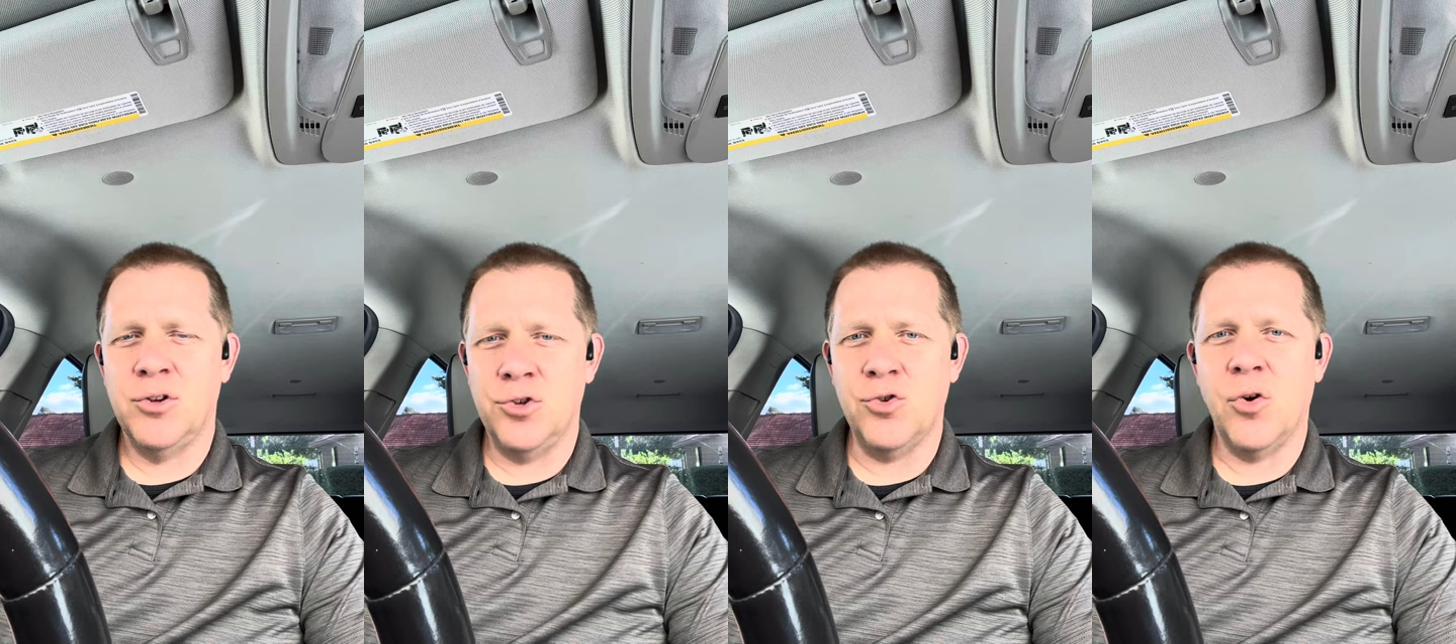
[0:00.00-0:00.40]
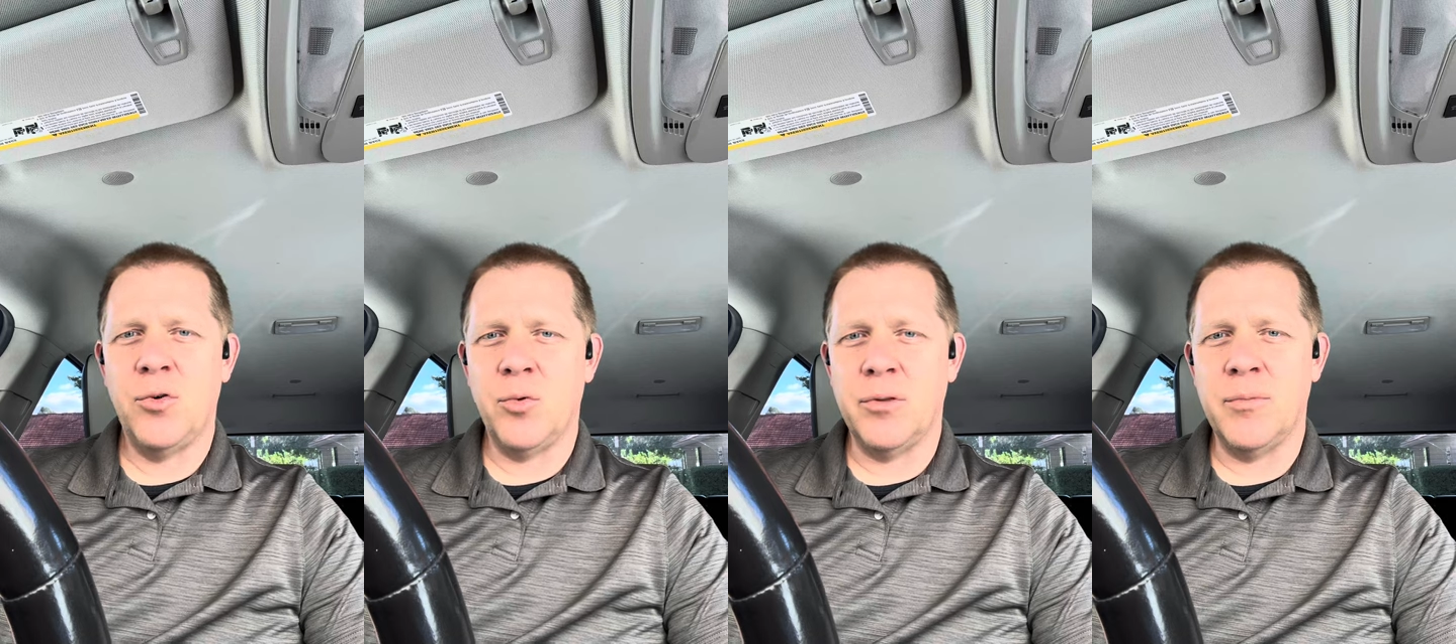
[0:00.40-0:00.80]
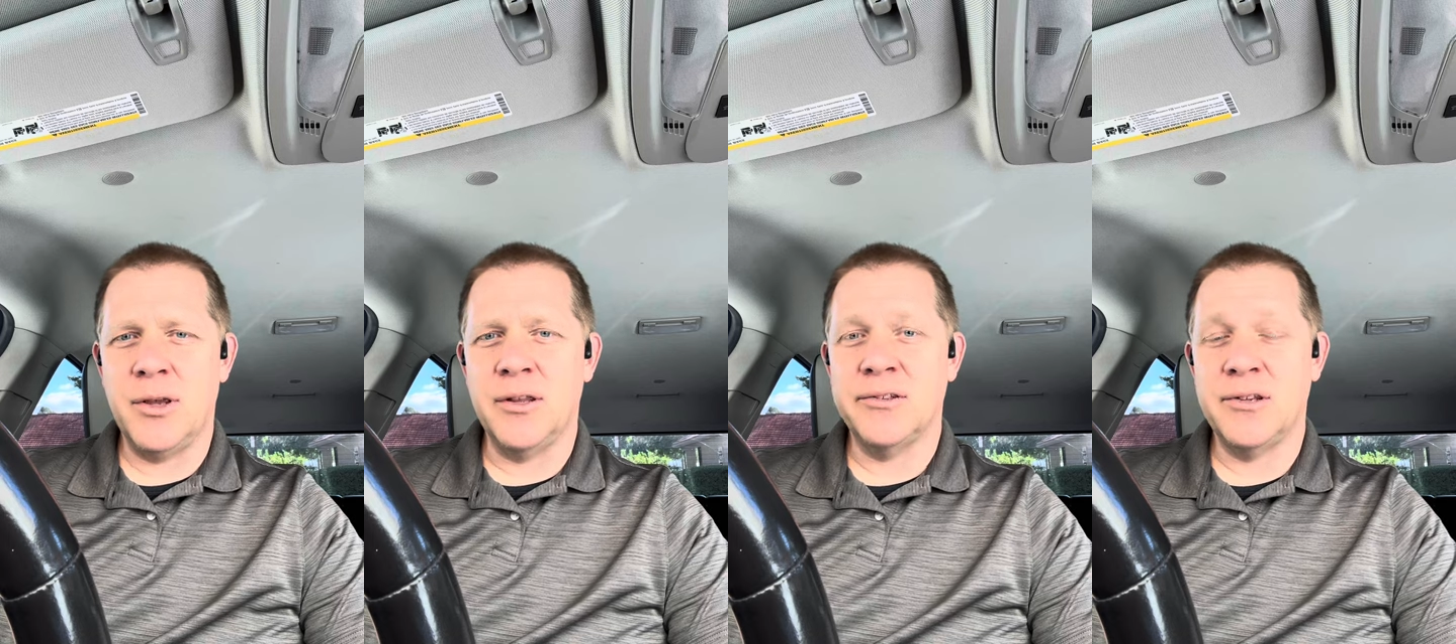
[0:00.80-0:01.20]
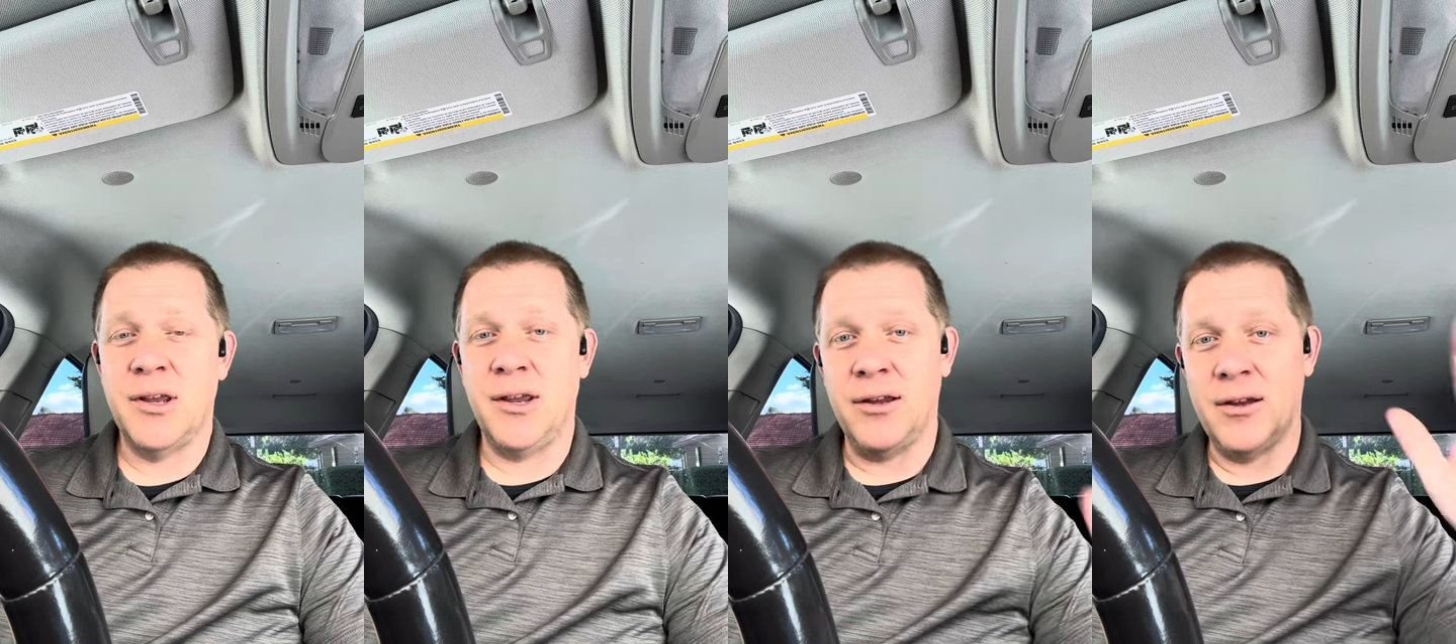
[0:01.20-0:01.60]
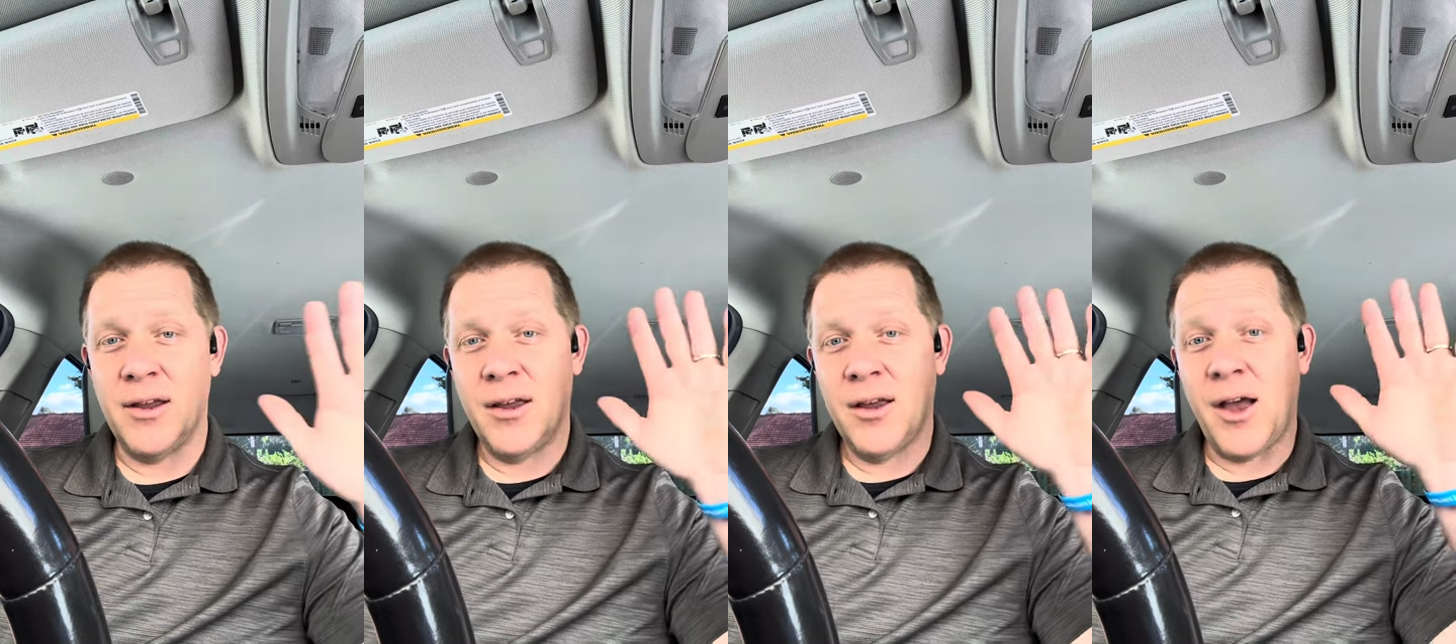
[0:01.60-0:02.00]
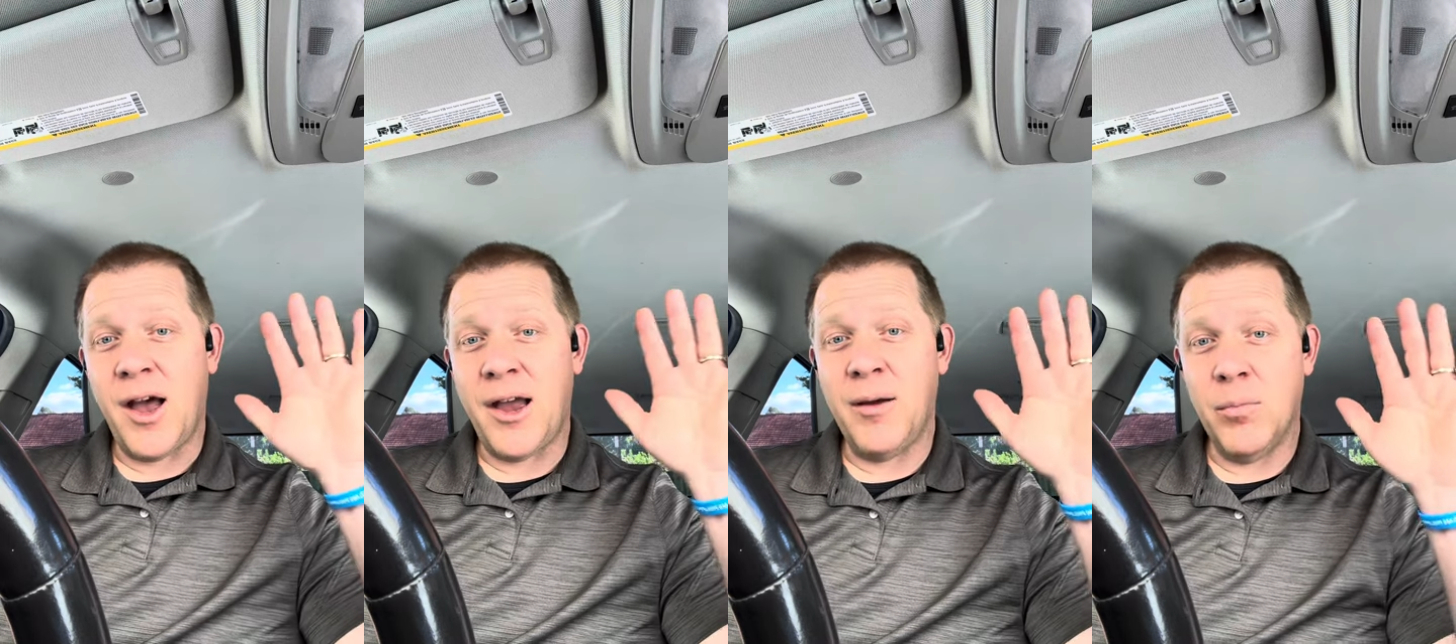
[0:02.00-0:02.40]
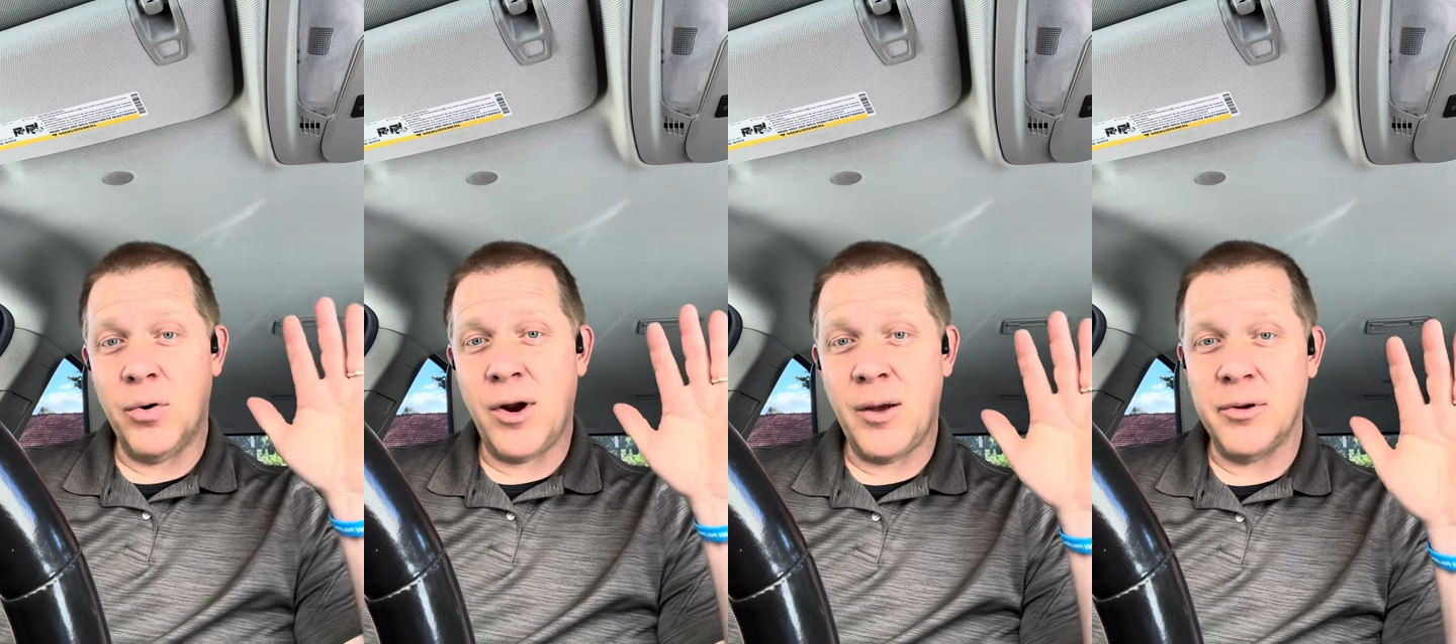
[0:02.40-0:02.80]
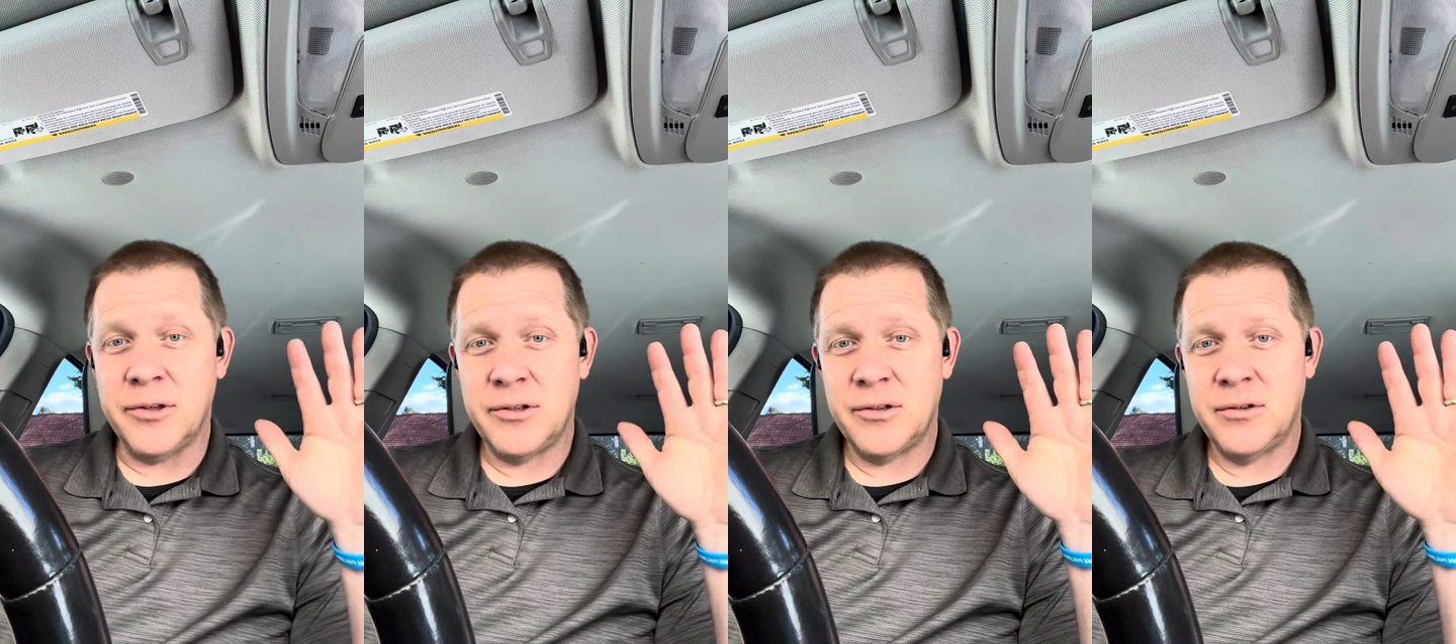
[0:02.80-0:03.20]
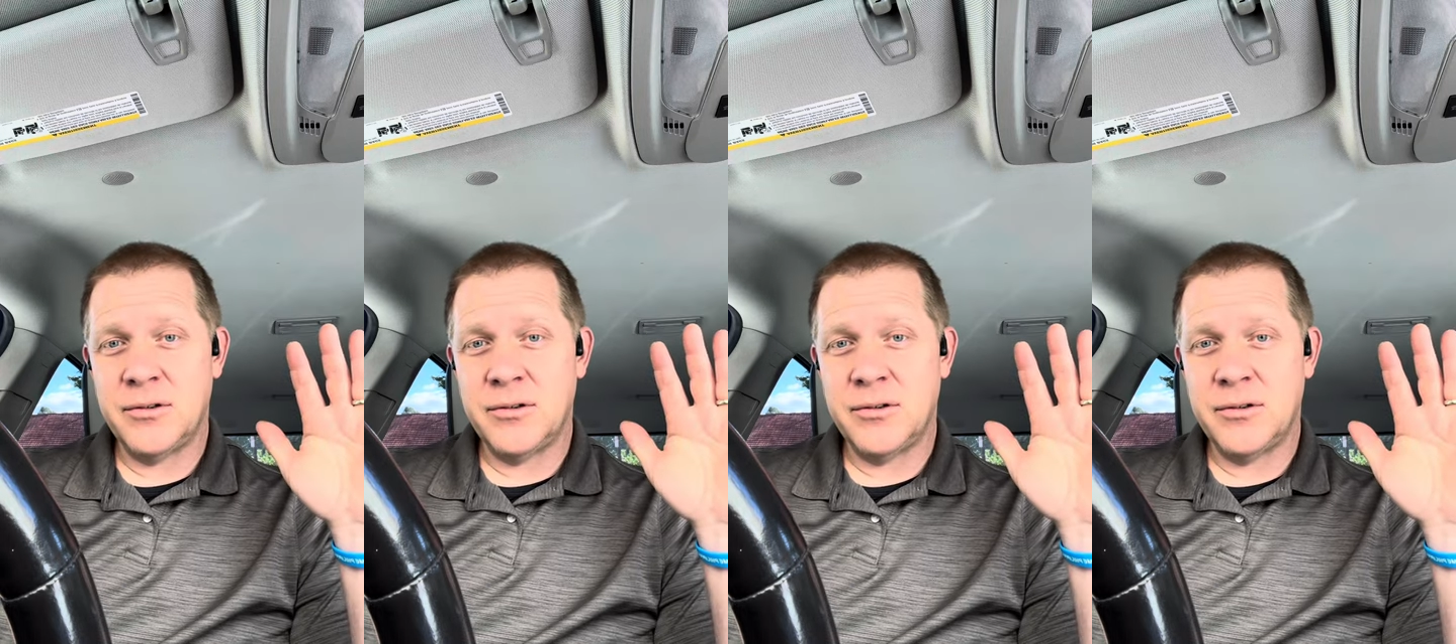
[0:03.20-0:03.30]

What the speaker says: join with me in saying, I am Barabbas.